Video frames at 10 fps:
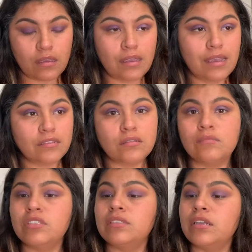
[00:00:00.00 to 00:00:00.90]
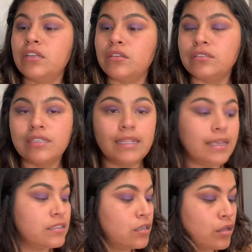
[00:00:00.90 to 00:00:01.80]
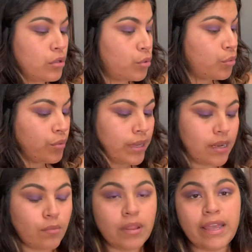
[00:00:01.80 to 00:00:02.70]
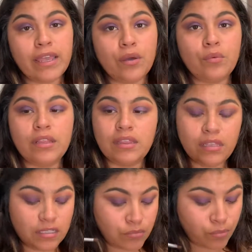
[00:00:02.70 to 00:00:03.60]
yeah, so I'm just gonna use the NYX glue and apply it with this